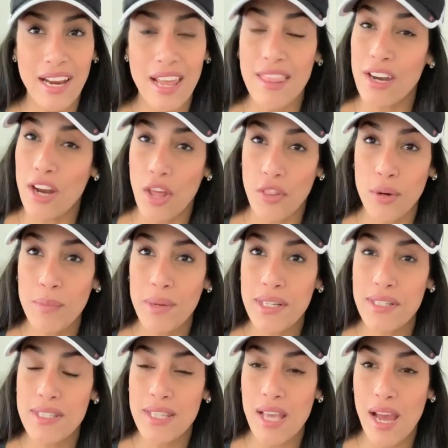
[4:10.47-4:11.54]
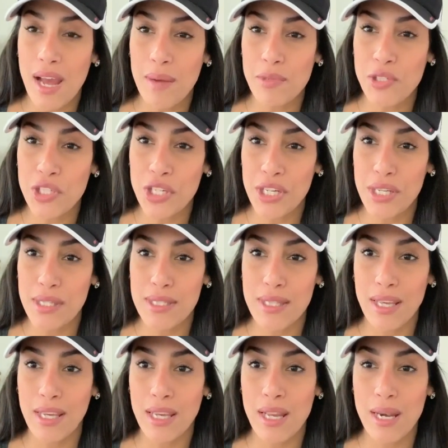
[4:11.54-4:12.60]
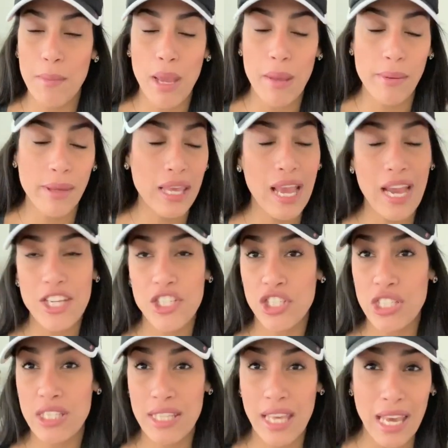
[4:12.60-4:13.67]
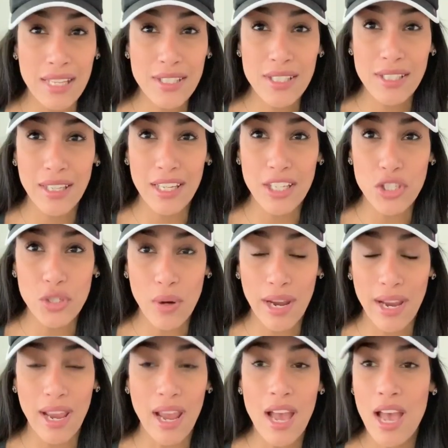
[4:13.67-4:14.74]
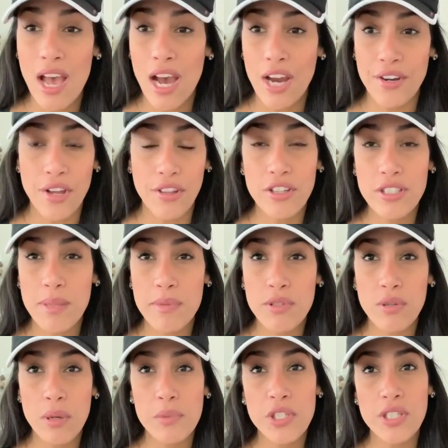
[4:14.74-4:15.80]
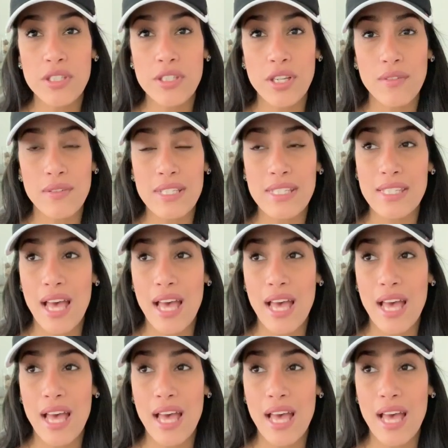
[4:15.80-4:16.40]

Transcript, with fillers: and then other months I'm just thinking maybe I should just cancel it and try another subscription service.